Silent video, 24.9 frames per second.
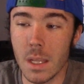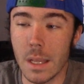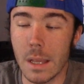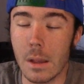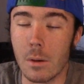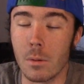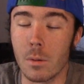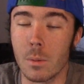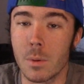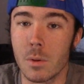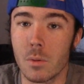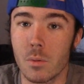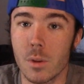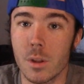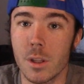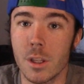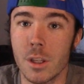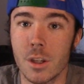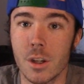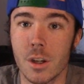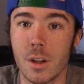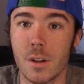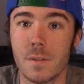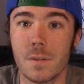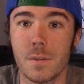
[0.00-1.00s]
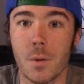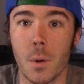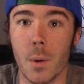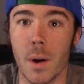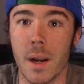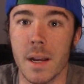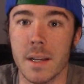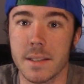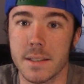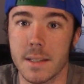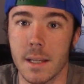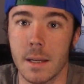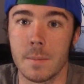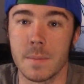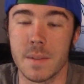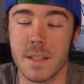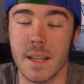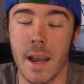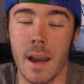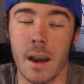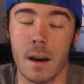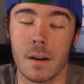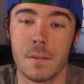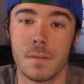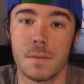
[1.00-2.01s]
it would be really good for SM to
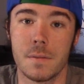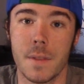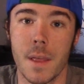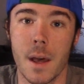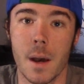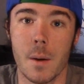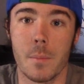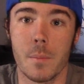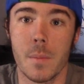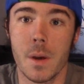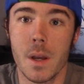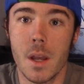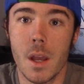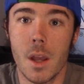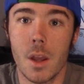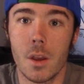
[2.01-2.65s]
have them